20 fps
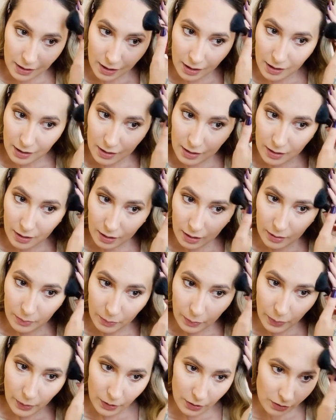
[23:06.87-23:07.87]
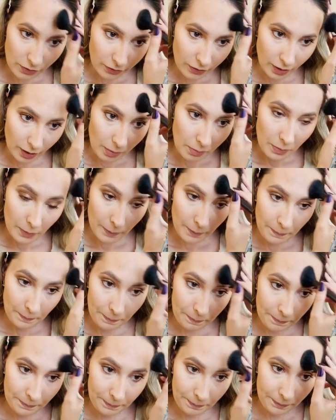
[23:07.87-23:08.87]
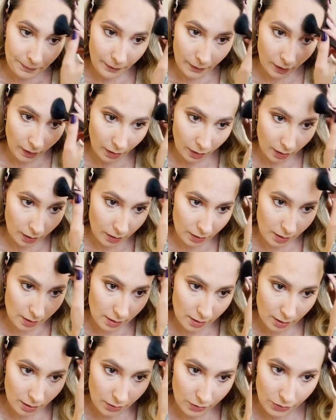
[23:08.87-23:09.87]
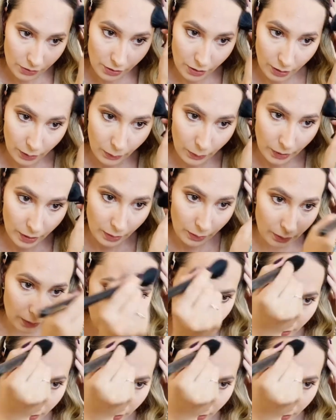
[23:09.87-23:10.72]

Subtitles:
I stayed a bunch of time in the sunshine without